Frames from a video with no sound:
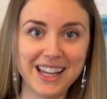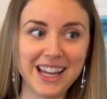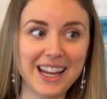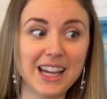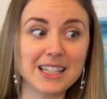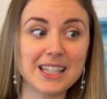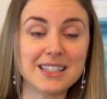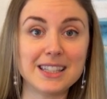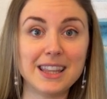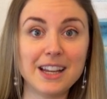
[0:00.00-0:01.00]
and
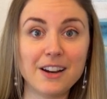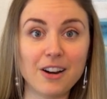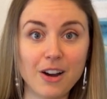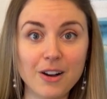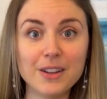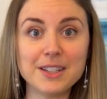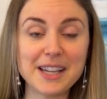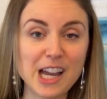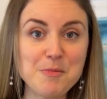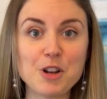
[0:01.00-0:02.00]
it's there all the time.